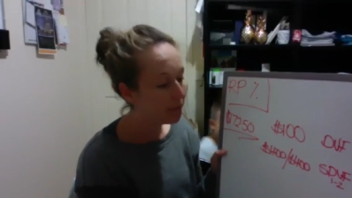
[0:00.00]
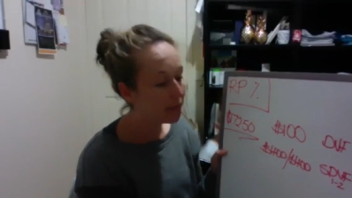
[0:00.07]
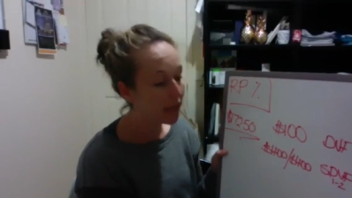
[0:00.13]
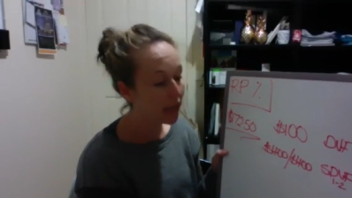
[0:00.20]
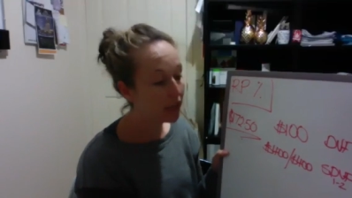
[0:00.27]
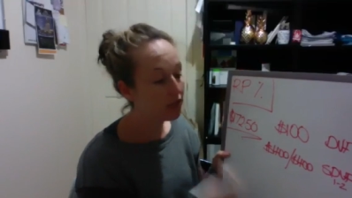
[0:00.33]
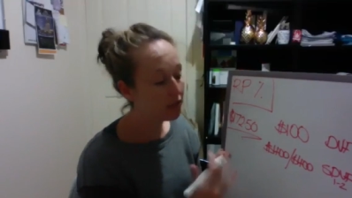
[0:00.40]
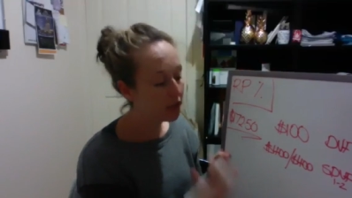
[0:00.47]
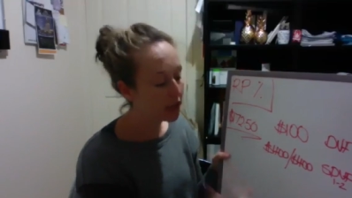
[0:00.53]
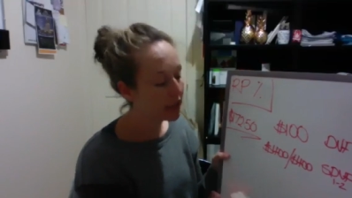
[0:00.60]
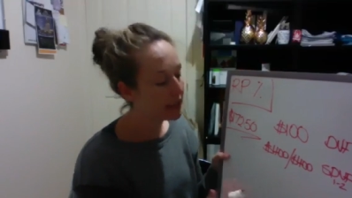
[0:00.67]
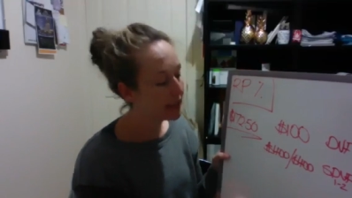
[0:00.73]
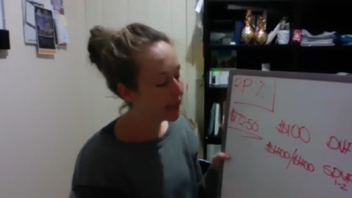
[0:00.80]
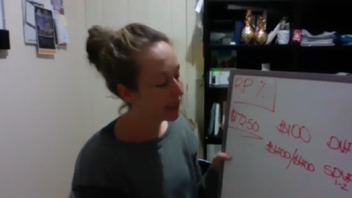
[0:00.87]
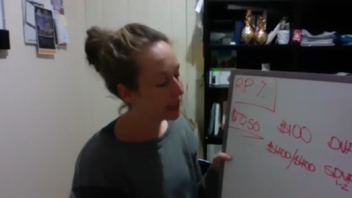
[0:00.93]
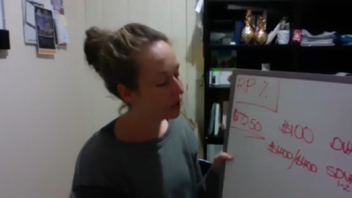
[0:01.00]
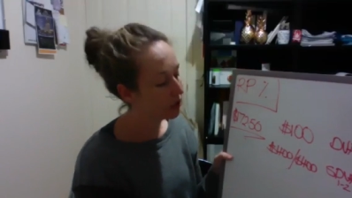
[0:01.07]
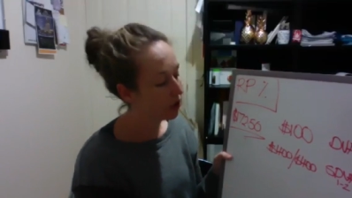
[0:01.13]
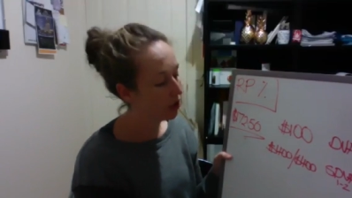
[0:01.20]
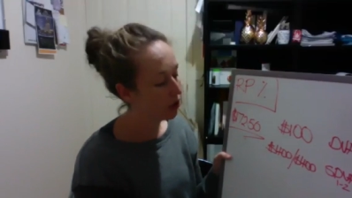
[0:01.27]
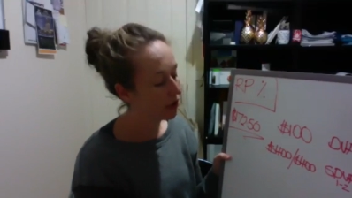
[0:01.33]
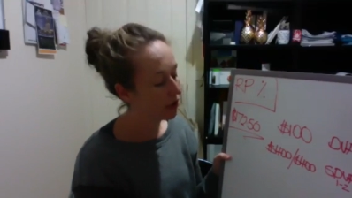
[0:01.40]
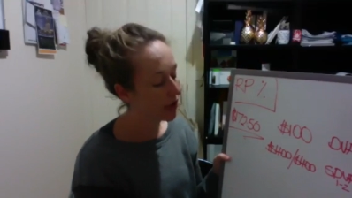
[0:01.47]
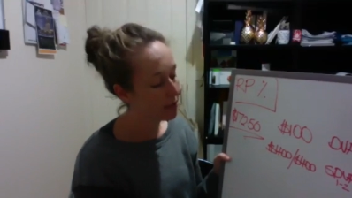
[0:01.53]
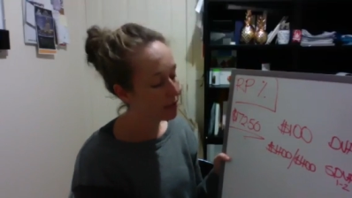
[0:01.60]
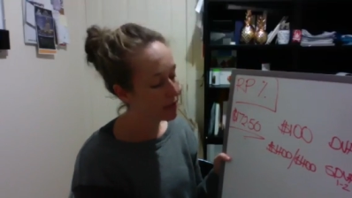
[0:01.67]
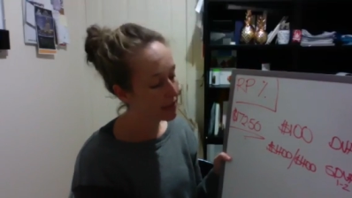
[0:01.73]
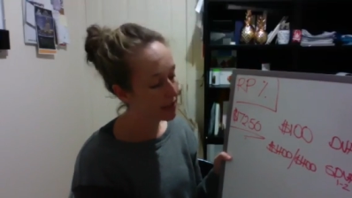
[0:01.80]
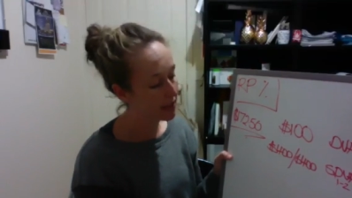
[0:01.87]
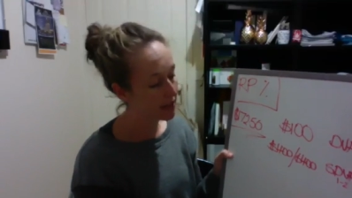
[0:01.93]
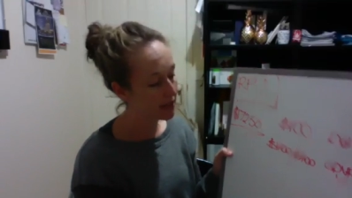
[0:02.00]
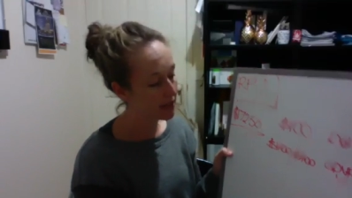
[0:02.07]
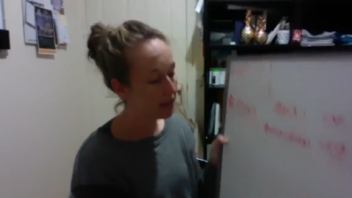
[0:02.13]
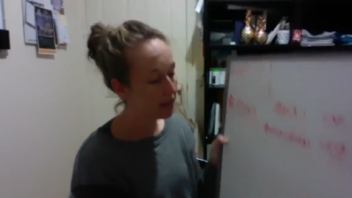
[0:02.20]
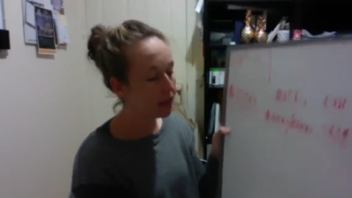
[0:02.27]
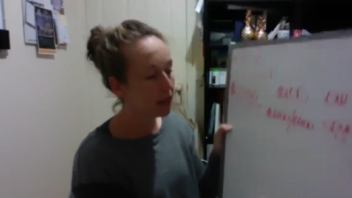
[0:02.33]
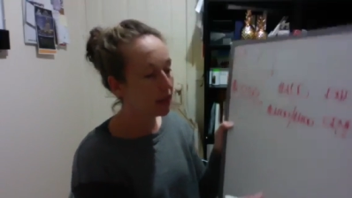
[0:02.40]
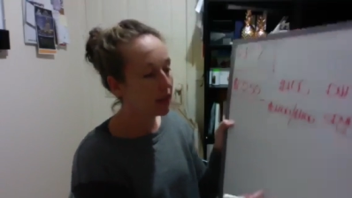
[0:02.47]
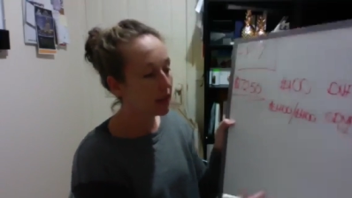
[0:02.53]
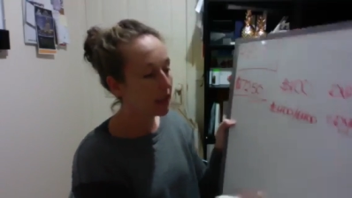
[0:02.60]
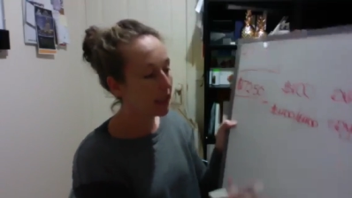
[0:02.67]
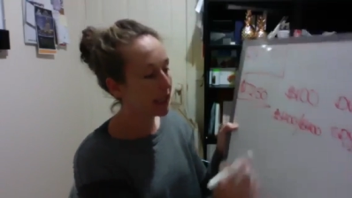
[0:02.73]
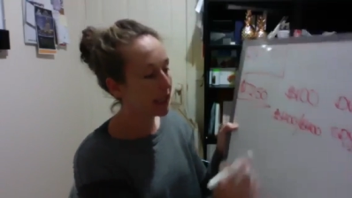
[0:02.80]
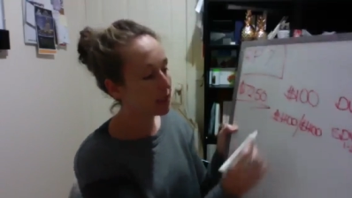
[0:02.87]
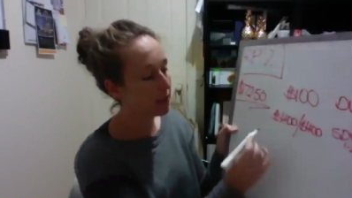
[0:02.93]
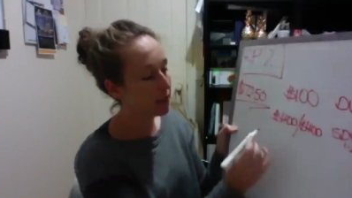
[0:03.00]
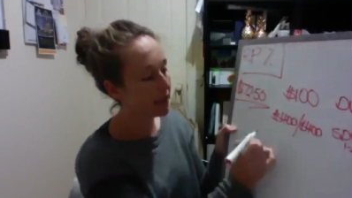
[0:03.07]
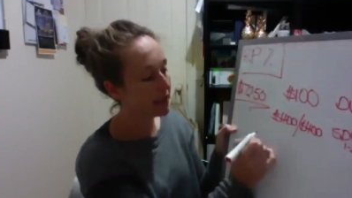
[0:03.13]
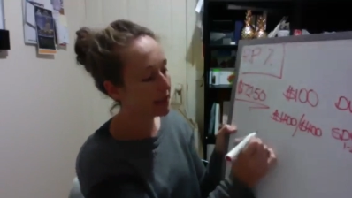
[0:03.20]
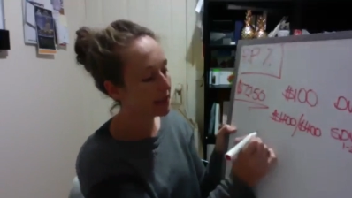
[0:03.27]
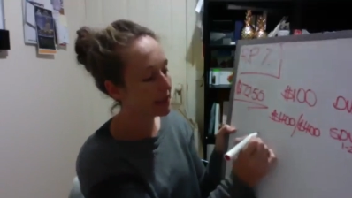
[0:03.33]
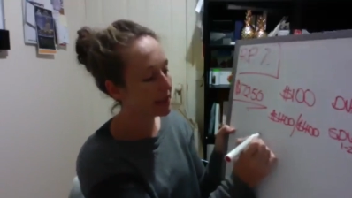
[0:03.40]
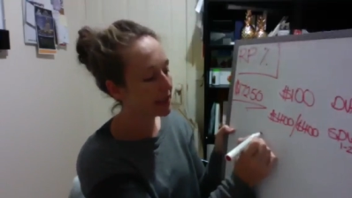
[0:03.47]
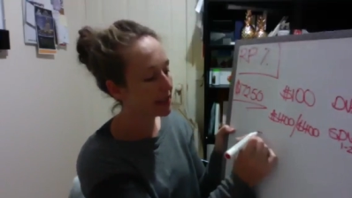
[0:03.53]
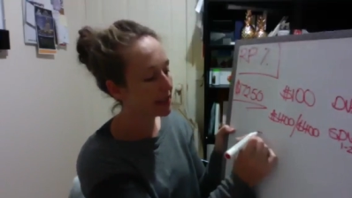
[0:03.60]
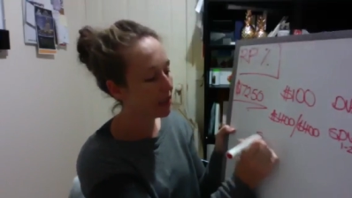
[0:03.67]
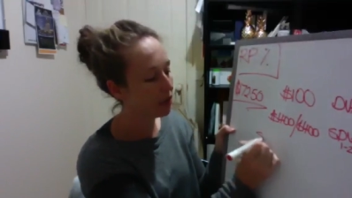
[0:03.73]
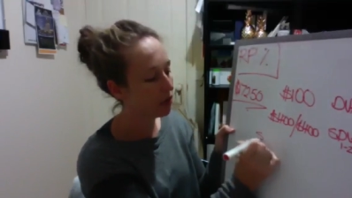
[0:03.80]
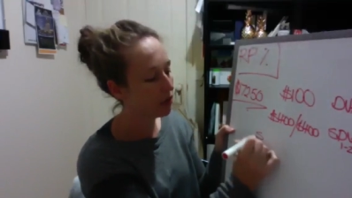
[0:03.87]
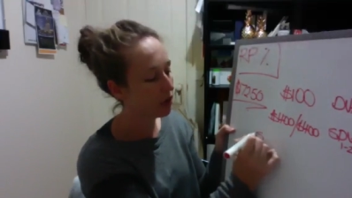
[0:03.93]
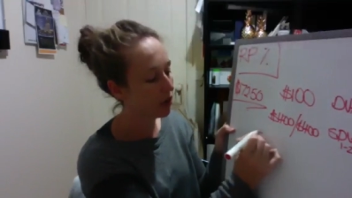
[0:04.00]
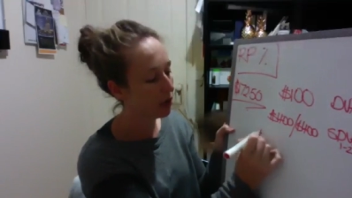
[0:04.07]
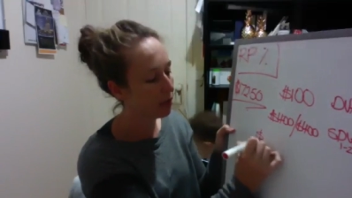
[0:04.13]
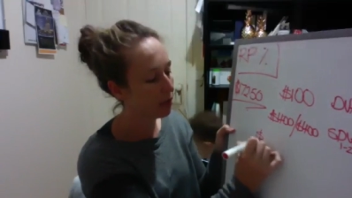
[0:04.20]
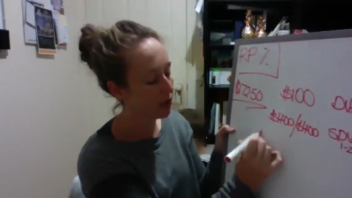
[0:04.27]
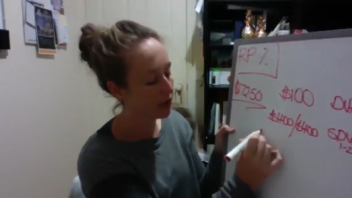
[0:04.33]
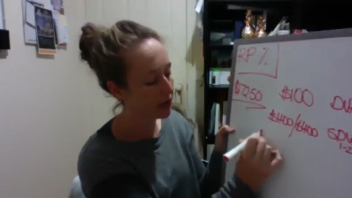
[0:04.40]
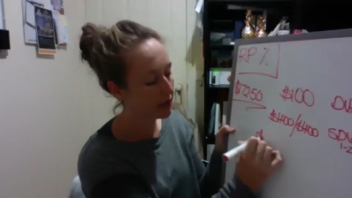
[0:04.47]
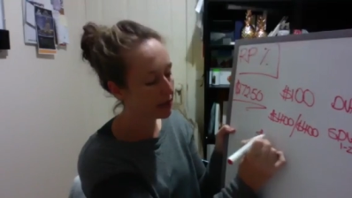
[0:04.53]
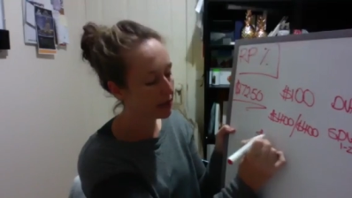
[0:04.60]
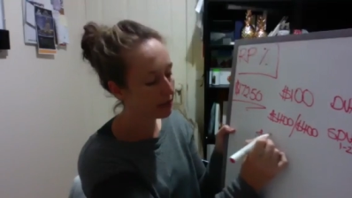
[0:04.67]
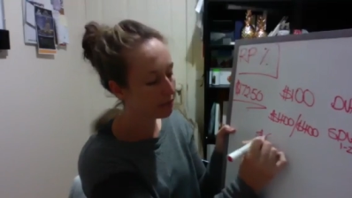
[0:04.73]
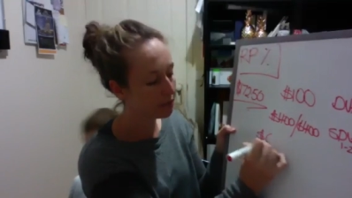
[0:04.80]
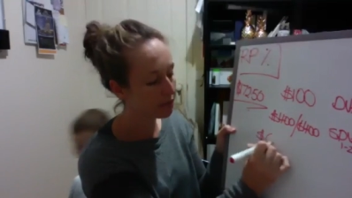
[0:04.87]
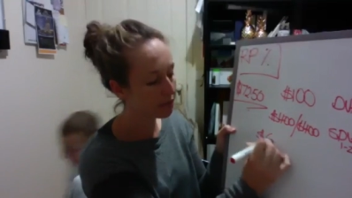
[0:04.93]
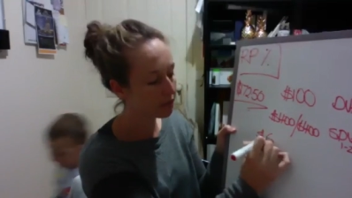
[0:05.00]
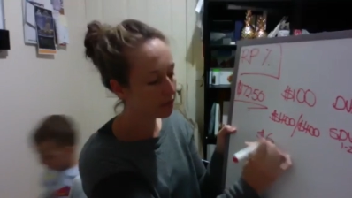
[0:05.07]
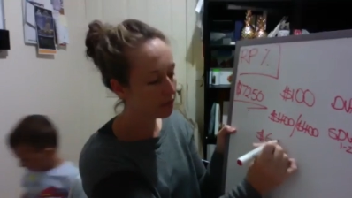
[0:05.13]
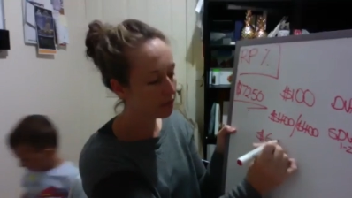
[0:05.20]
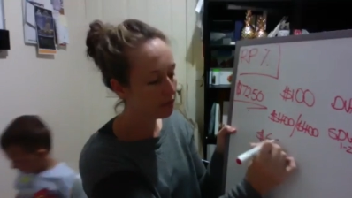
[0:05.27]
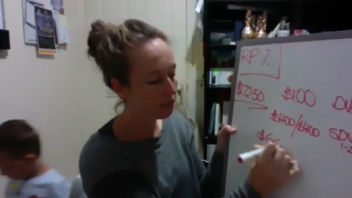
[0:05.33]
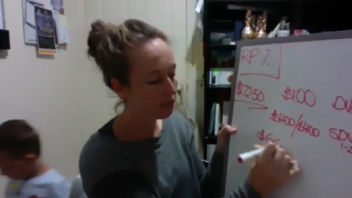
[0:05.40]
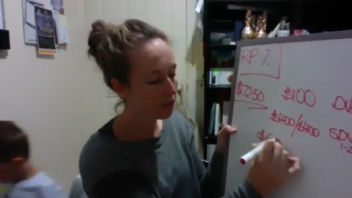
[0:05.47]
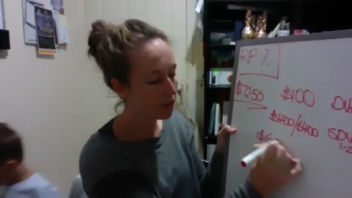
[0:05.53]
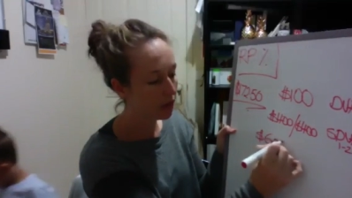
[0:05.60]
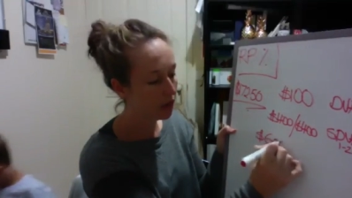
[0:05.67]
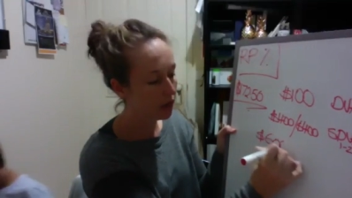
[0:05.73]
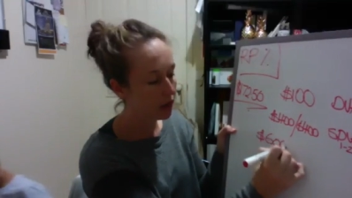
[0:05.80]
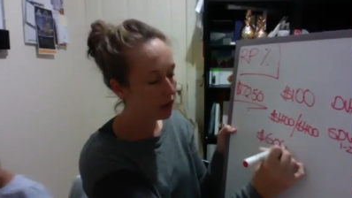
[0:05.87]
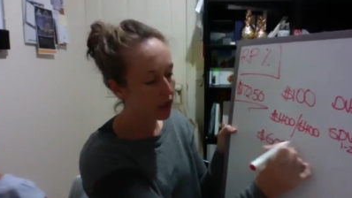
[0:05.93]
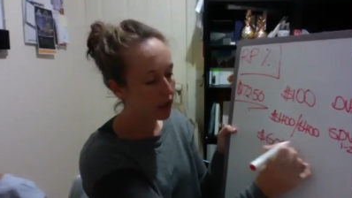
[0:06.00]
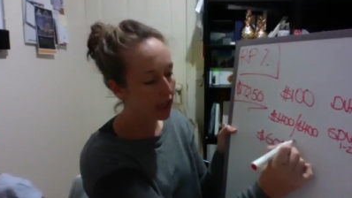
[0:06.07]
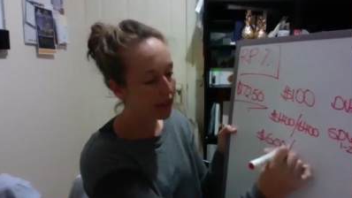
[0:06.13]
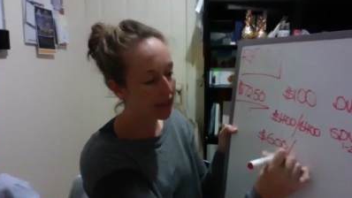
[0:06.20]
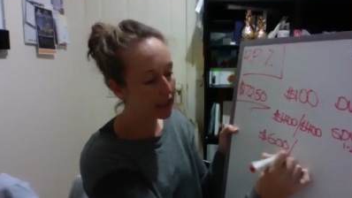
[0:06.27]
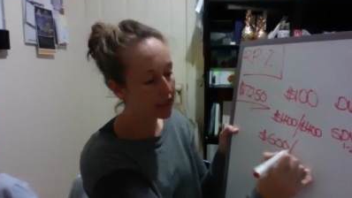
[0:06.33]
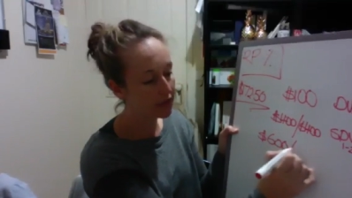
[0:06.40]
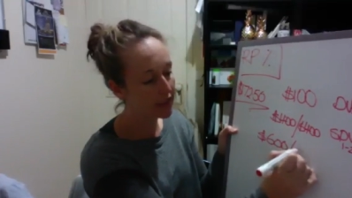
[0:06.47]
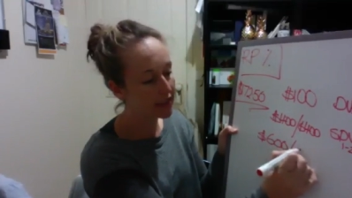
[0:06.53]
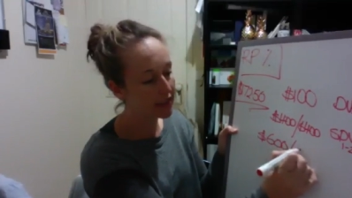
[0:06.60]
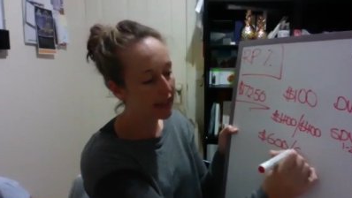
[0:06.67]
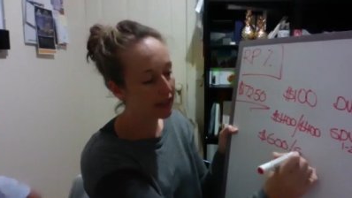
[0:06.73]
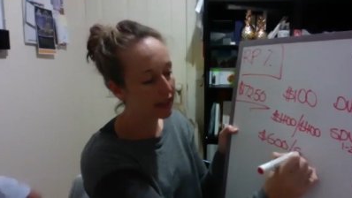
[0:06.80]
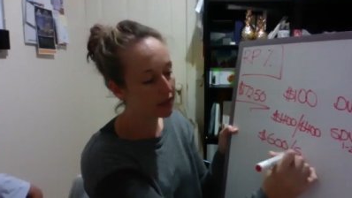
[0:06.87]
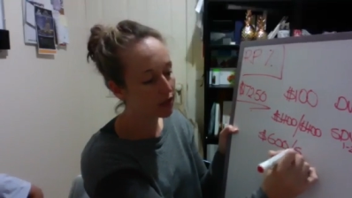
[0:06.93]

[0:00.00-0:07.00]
and you're really starting to grow a great business. The next one is a $600 bonus, and that's for Sales